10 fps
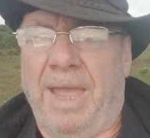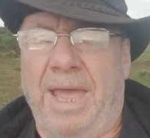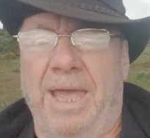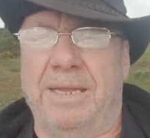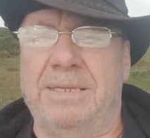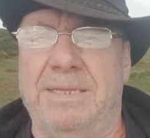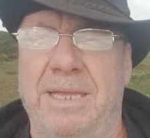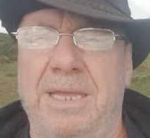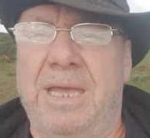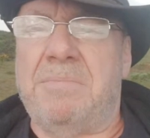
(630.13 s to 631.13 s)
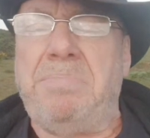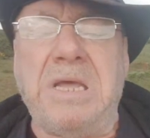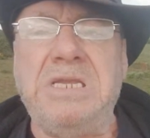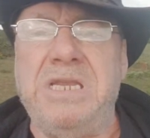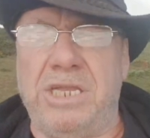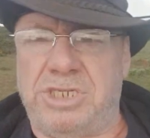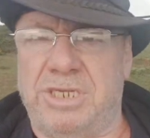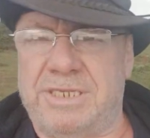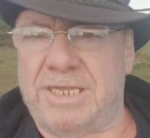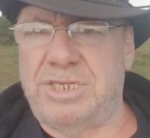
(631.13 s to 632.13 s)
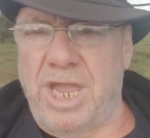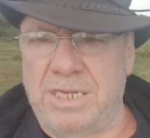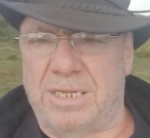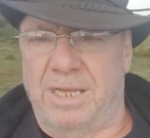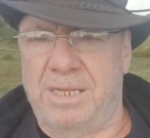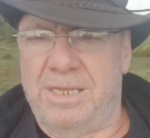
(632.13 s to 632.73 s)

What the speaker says: and the pernicious agenda